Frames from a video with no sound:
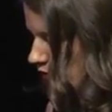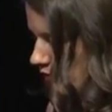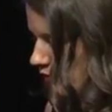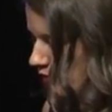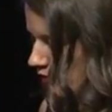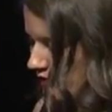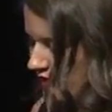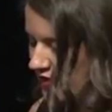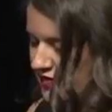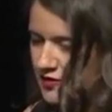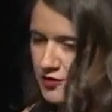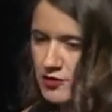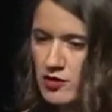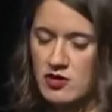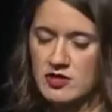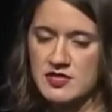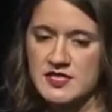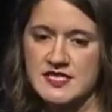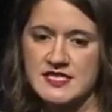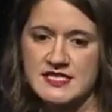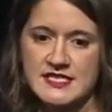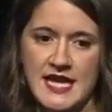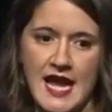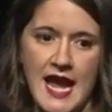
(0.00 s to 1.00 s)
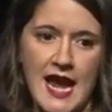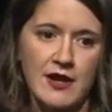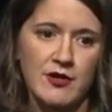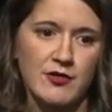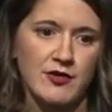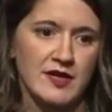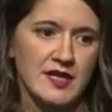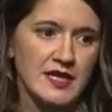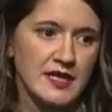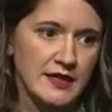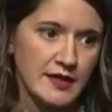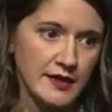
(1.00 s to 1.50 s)
that there are
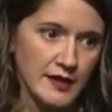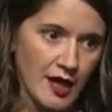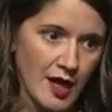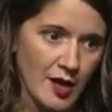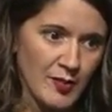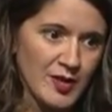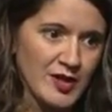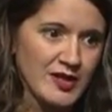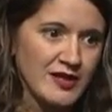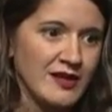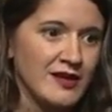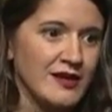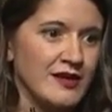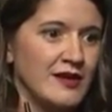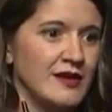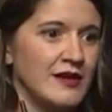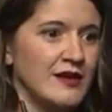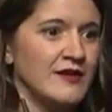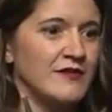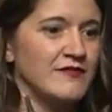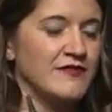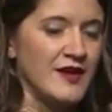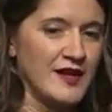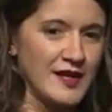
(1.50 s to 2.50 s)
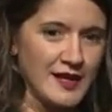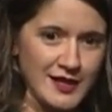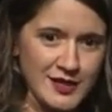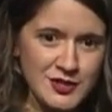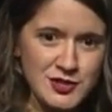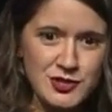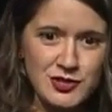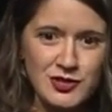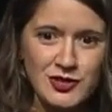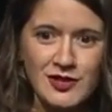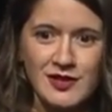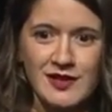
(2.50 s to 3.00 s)
staggering economic,
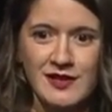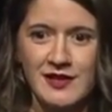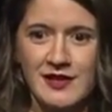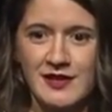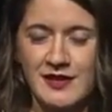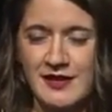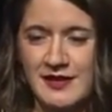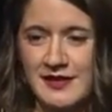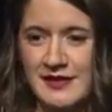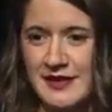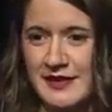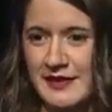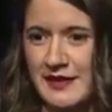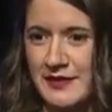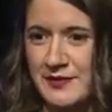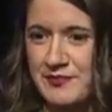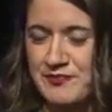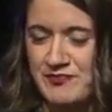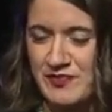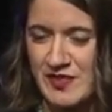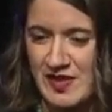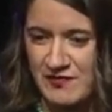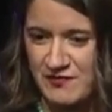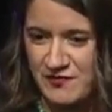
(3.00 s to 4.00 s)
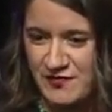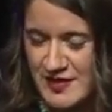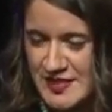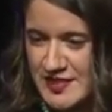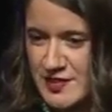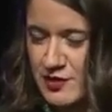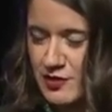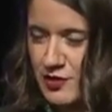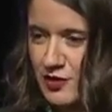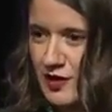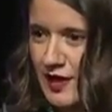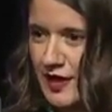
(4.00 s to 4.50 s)
financial,
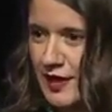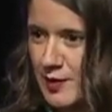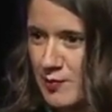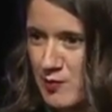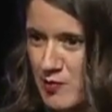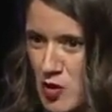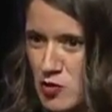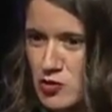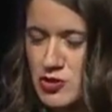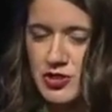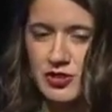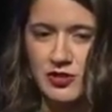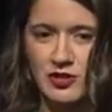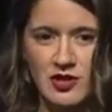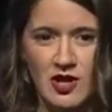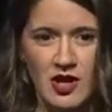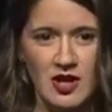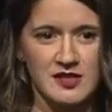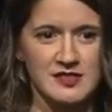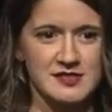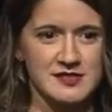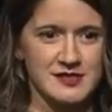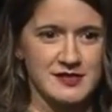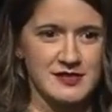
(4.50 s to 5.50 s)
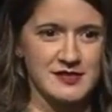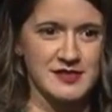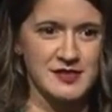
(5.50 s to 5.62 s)
physical, and emotional costs to this